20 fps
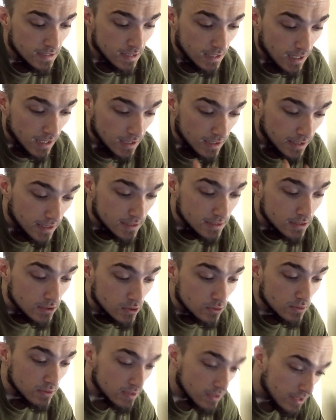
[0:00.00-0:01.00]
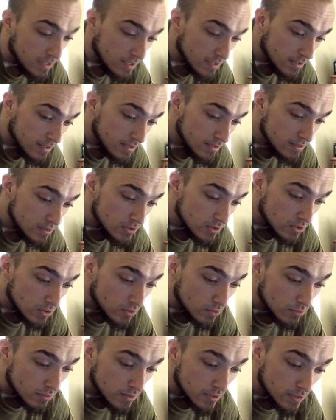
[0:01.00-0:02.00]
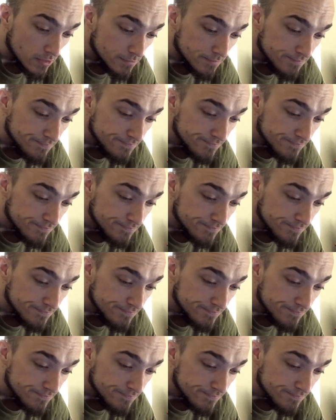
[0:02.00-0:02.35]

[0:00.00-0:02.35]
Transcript: I like to do it lately, so